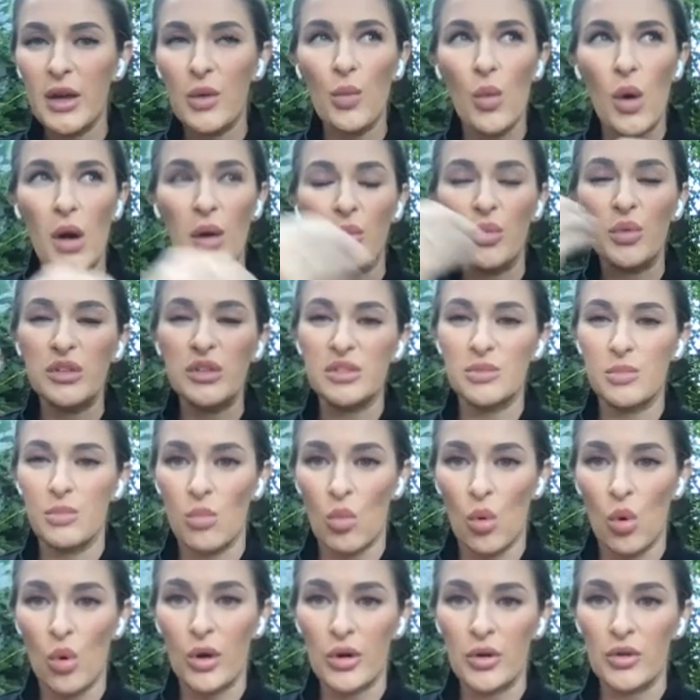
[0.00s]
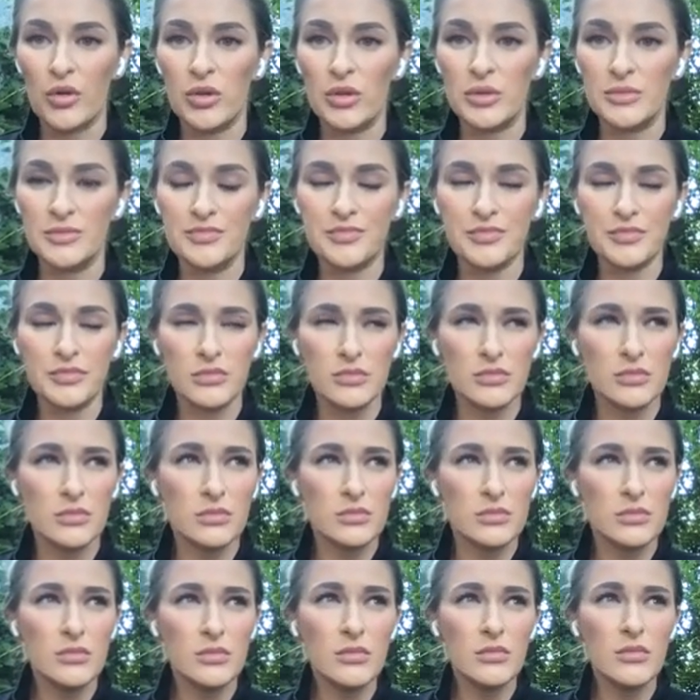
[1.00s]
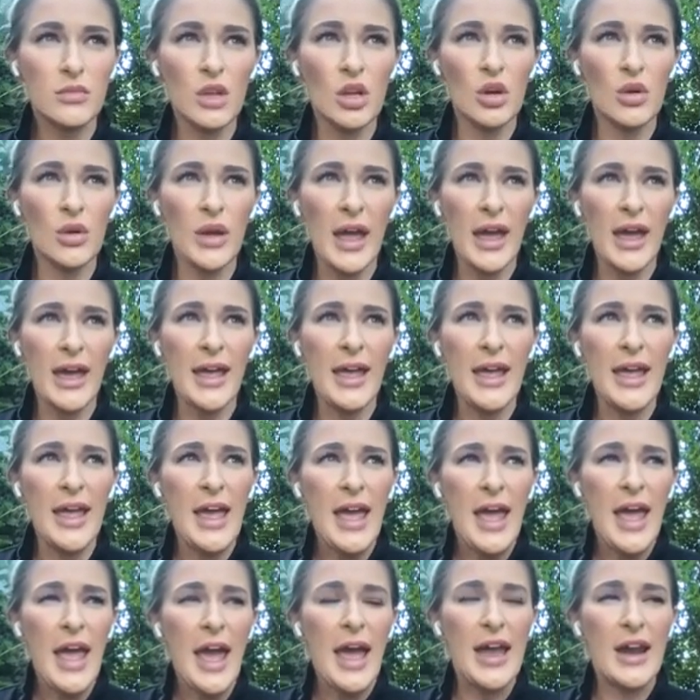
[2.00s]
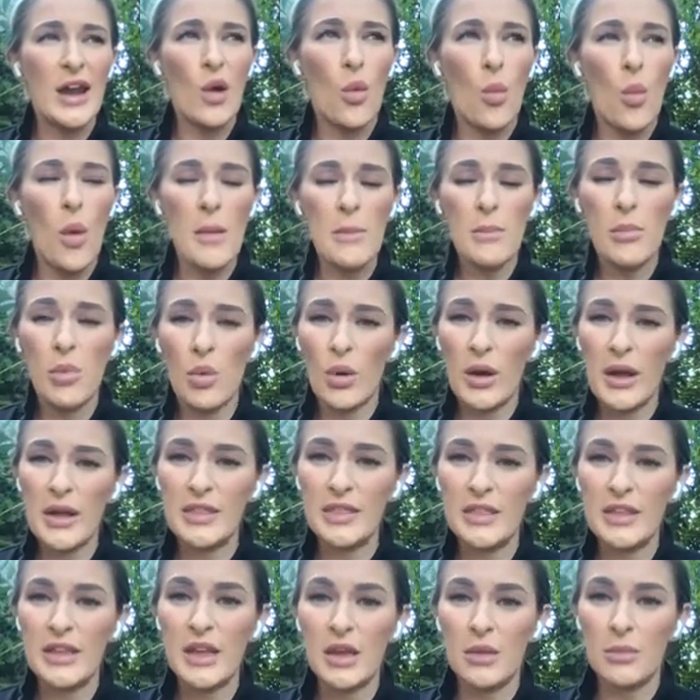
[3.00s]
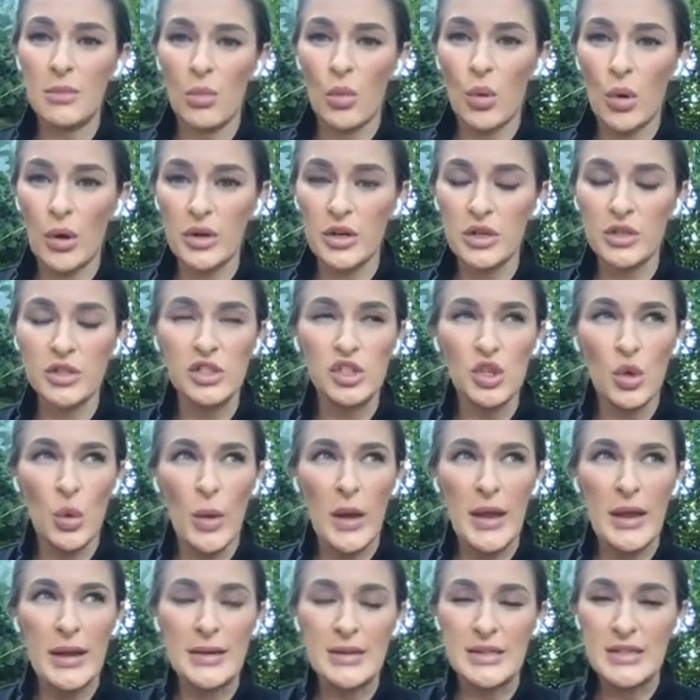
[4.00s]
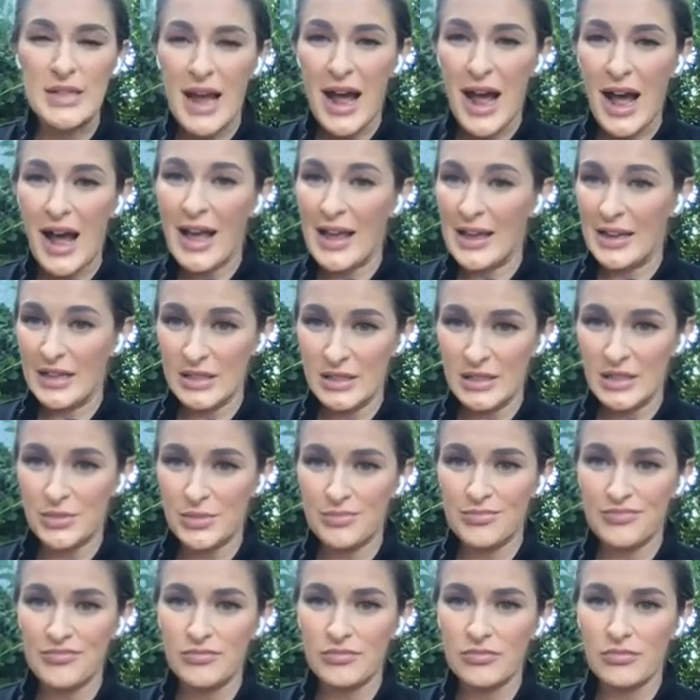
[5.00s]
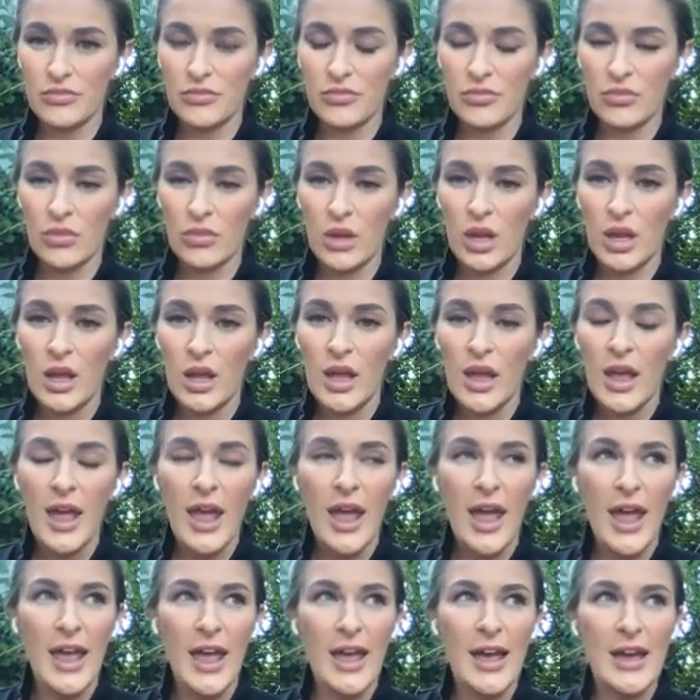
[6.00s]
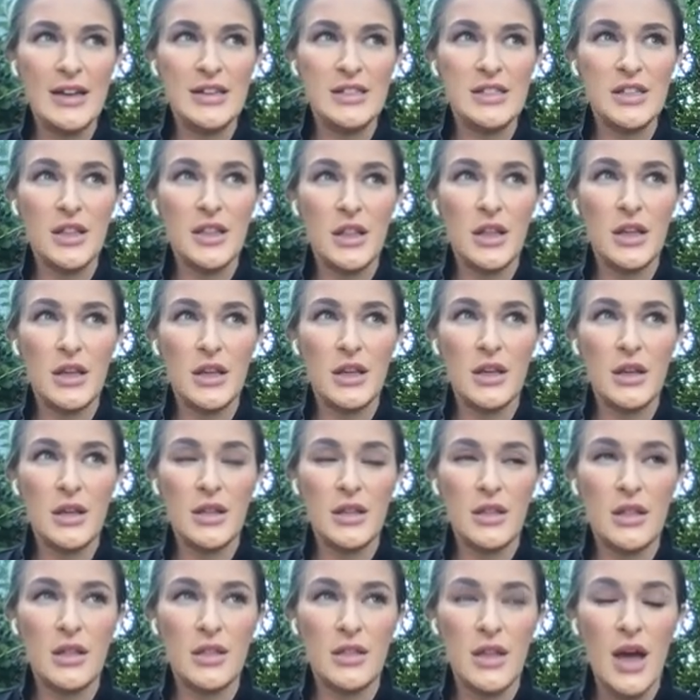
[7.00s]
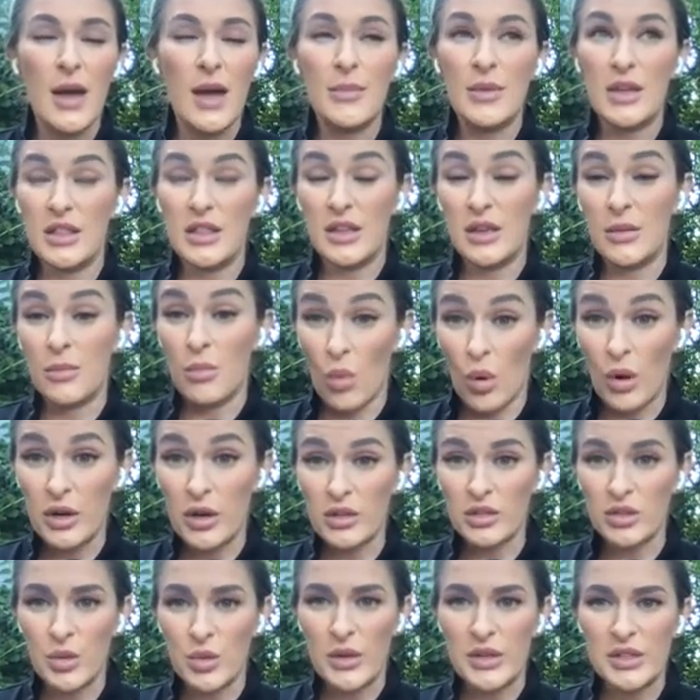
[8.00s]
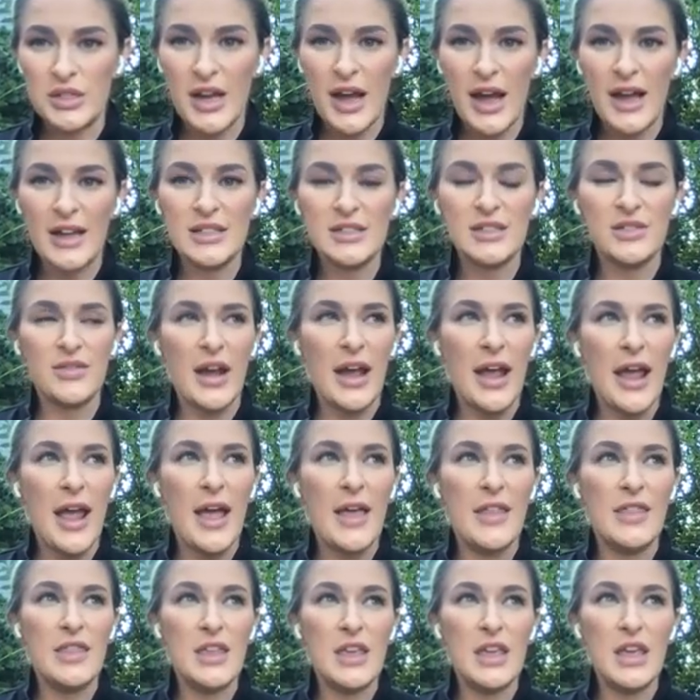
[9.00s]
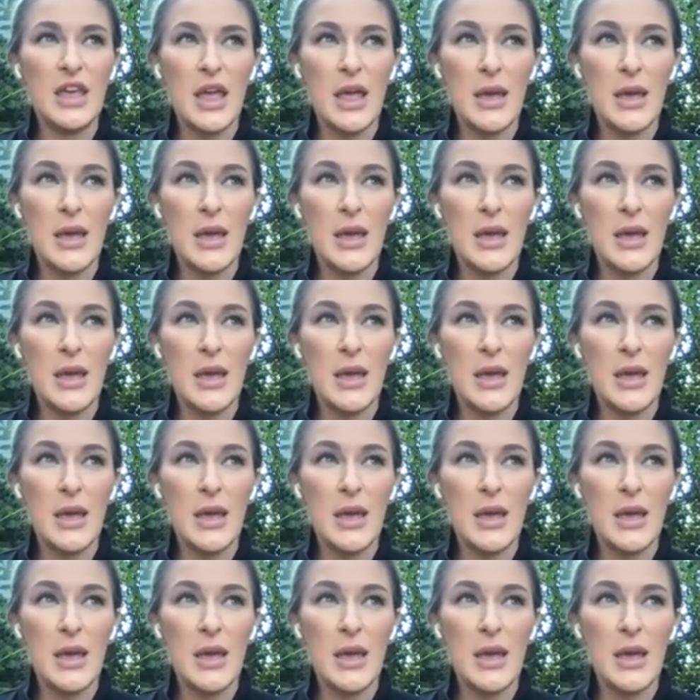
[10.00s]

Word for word: and one was mortal Okay. And at one point, the immortal twin dies. And I mean, the immortal twin dies, right? And the